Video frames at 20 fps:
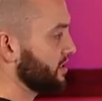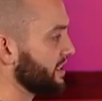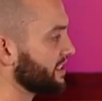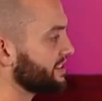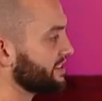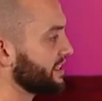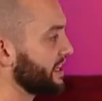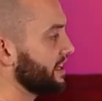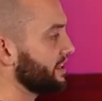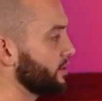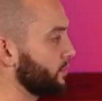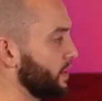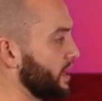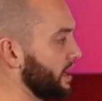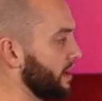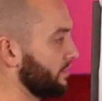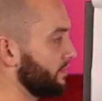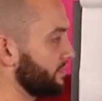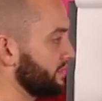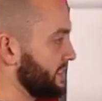So let's say that we
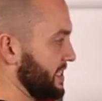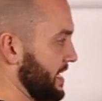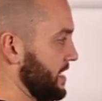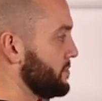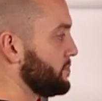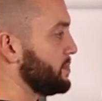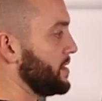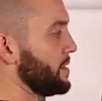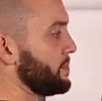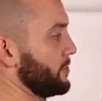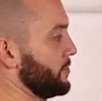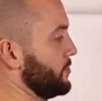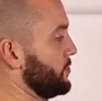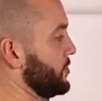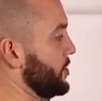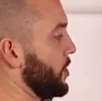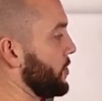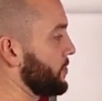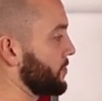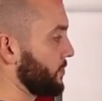have 10 people who
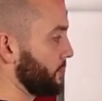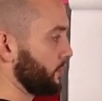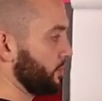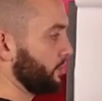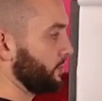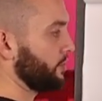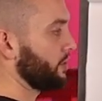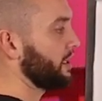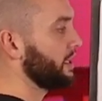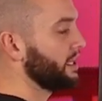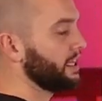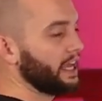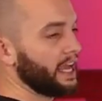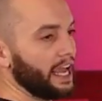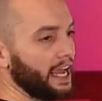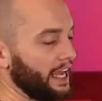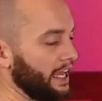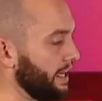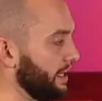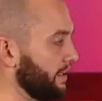go through
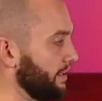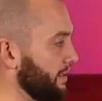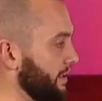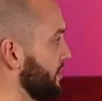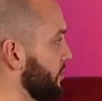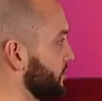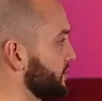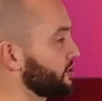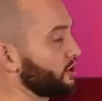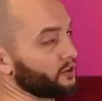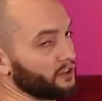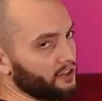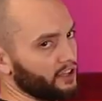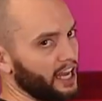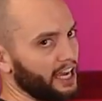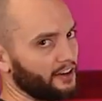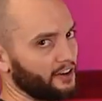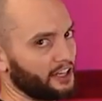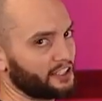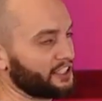and, let's go a little
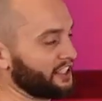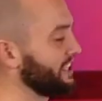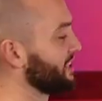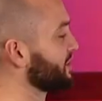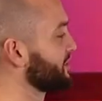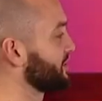higher actually.